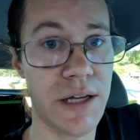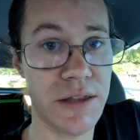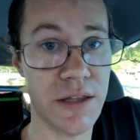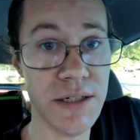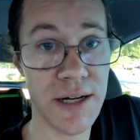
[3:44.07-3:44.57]

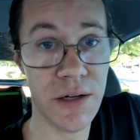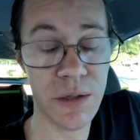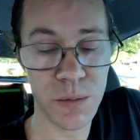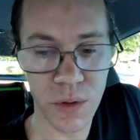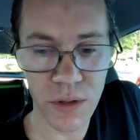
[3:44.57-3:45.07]
Like, they're
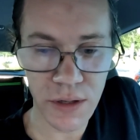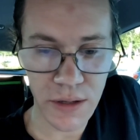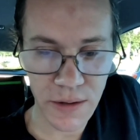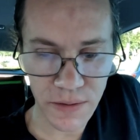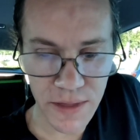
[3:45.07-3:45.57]
terrible.
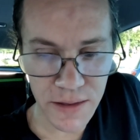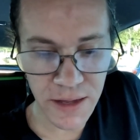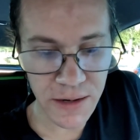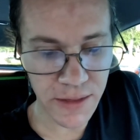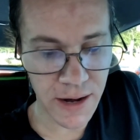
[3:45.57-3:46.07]
They
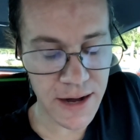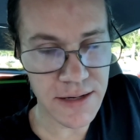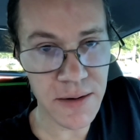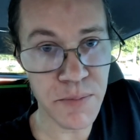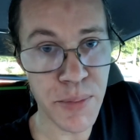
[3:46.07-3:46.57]
think that I
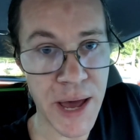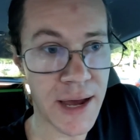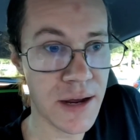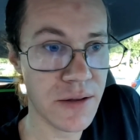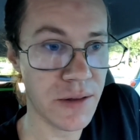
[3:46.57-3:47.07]
didn't
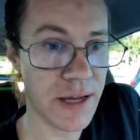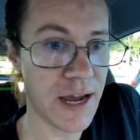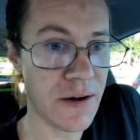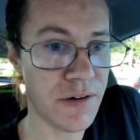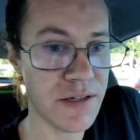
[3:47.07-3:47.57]
bag,
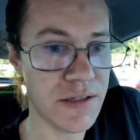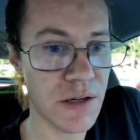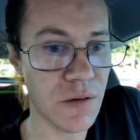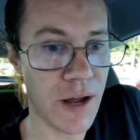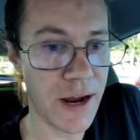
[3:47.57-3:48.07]
like, every
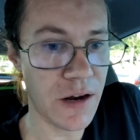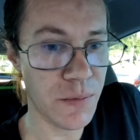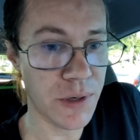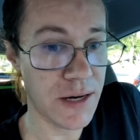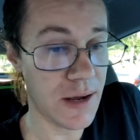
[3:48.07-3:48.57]
single
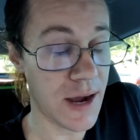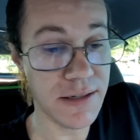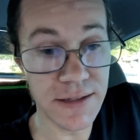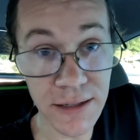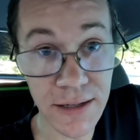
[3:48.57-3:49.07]
item when I
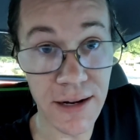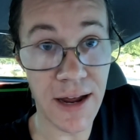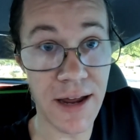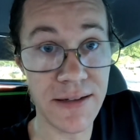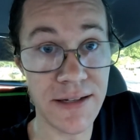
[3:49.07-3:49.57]
did.
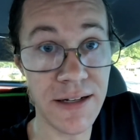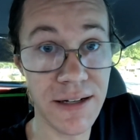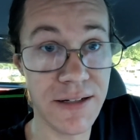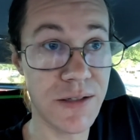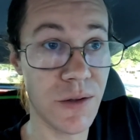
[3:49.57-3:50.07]

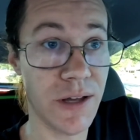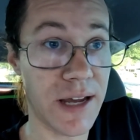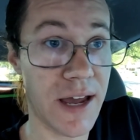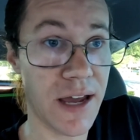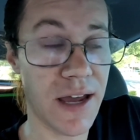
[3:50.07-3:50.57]
So,
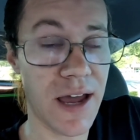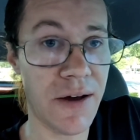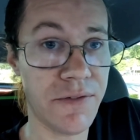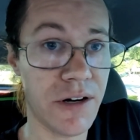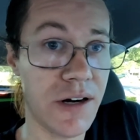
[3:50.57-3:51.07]
like,
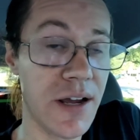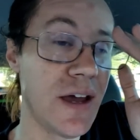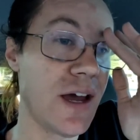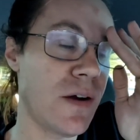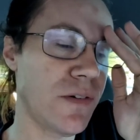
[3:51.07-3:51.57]
after
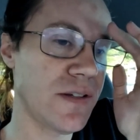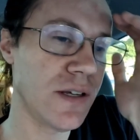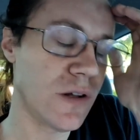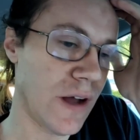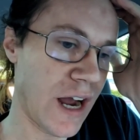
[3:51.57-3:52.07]
every
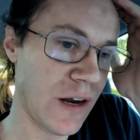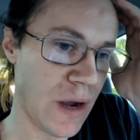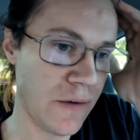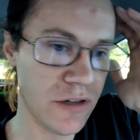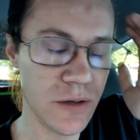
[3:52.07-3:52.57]
single
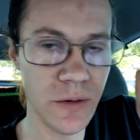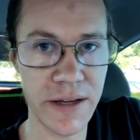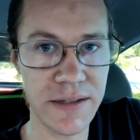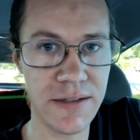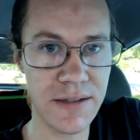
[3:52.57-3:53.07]
item, I have to do,
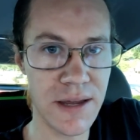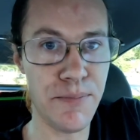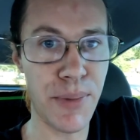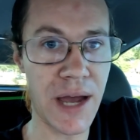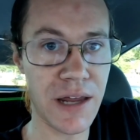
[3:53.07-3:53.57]
like,
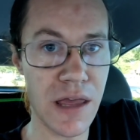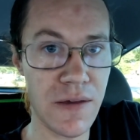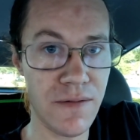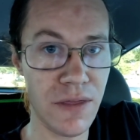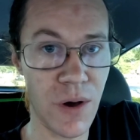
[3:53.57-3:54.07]
skip
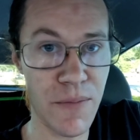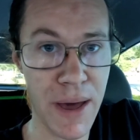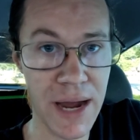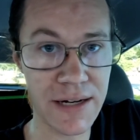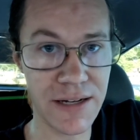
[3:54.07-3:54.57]
bagging even though I
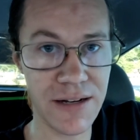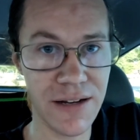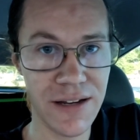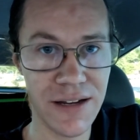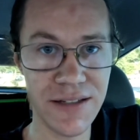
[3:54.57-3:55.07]
bagged
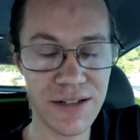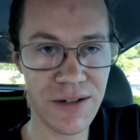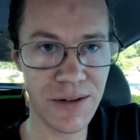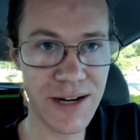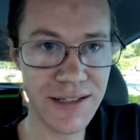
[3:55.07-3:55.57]
it. It's
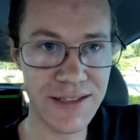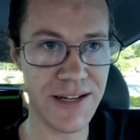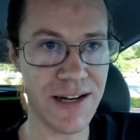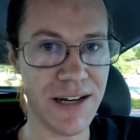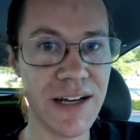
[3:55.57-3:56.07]

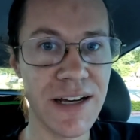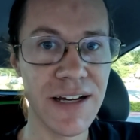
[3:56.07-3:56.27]
crazy.